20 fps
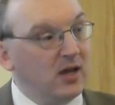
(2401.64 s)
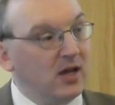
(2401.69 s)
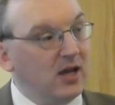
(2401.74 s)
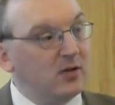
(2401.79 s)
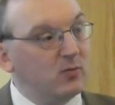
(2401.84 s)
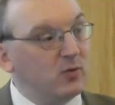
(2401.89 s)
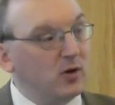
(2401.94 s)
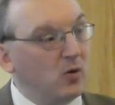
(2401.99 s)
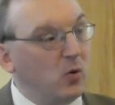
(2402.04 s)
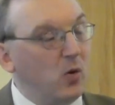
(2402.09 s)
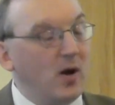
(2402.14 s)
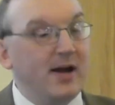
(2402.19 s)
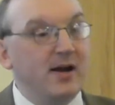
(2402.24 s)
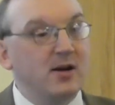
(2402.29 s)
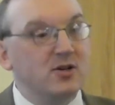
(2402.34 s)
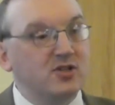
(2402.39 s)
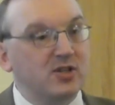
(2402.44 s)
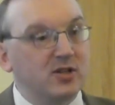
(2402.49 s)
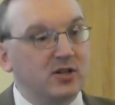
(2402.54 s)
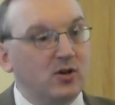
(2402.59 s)
It
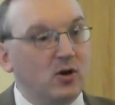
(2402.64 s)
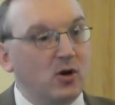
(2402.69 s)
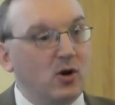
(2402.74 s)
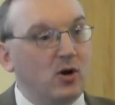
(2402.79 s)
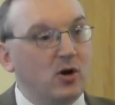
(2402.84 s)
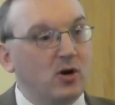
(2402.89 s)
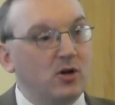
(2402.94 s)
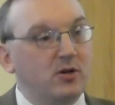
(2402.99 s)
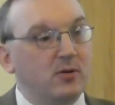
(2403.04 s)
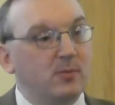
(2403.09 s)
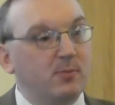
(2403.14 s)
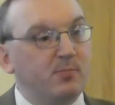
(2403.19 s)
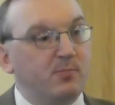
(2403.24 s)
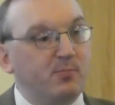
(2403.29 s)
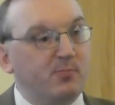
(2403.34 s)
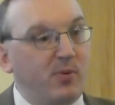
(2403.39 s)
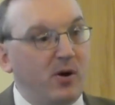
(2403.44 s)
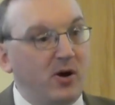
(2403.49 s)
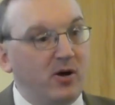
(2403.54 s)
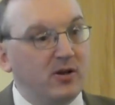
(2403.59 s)
requires that God
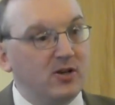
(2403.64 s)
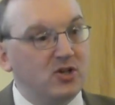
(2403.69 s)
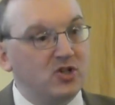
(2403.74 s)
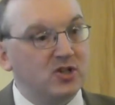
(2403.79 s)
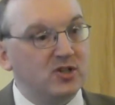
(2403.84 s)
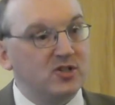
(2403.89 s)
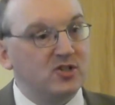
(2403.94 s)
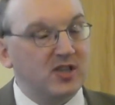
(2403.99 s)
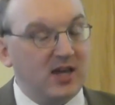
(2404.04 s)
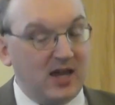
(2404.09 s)
punishes